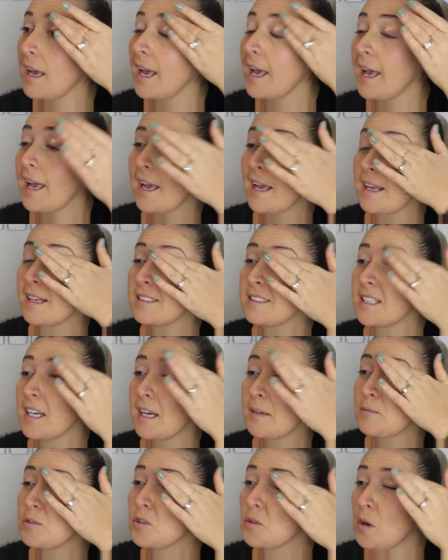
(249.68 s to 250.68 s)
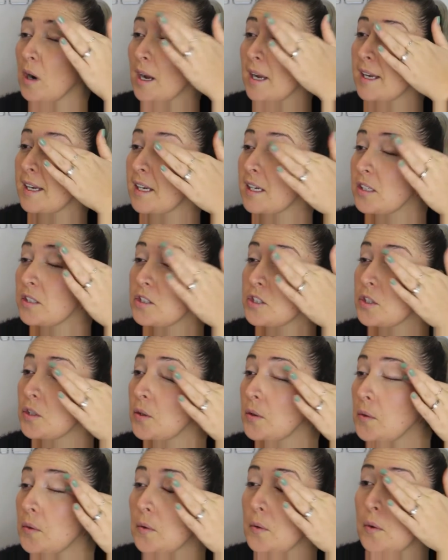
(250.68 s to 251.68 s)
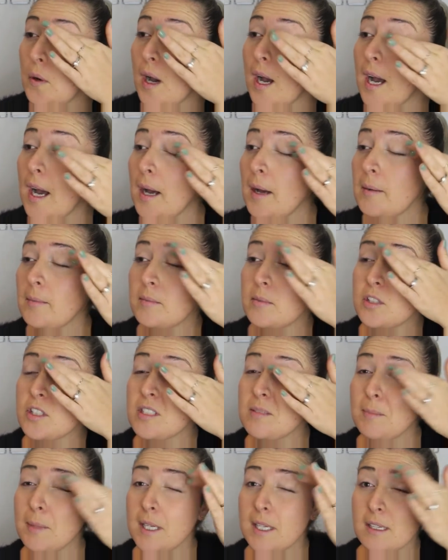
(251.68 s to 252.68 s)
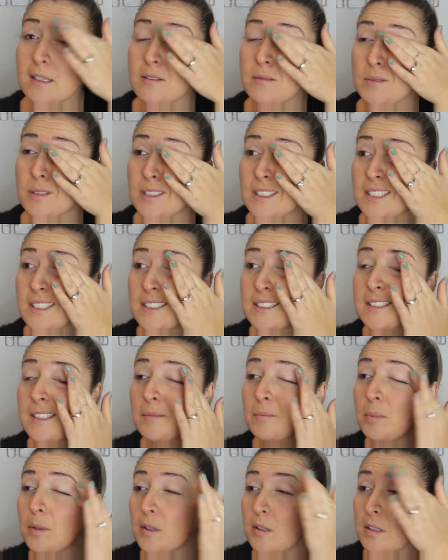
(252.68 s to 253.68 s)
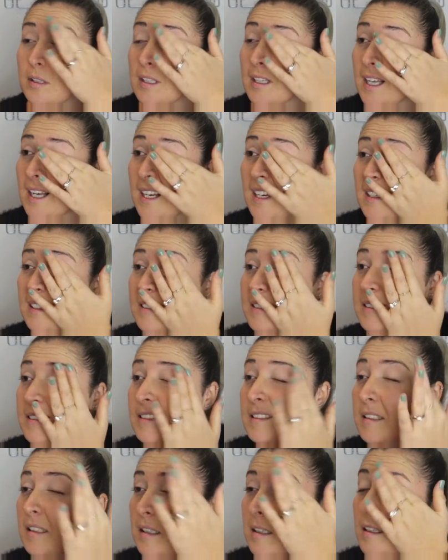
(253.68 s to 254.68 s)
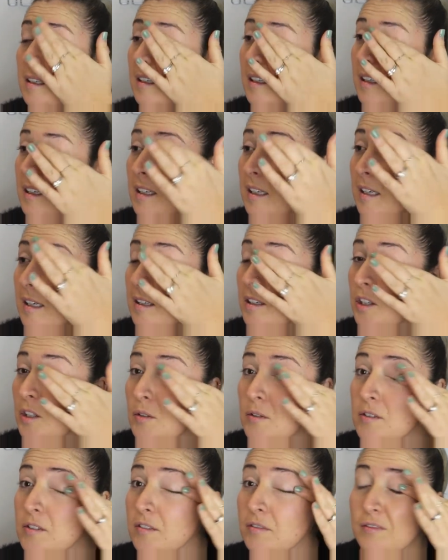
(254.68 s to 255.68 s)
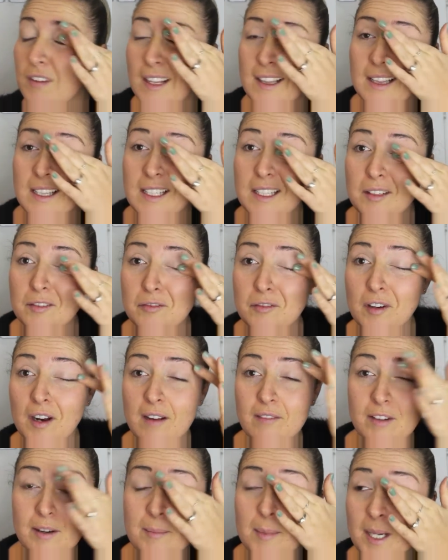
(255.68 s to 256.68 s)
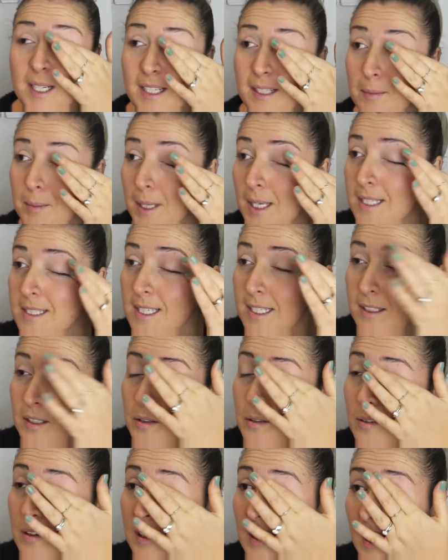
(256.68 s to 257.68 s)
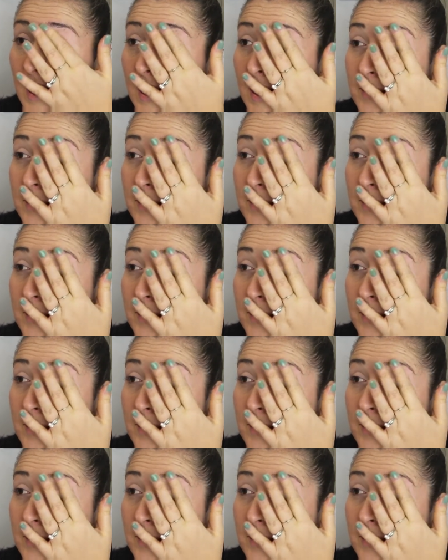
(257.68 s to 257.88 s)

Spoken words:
And I'm trying to just make it really simple and user-friendly for everybody, because I know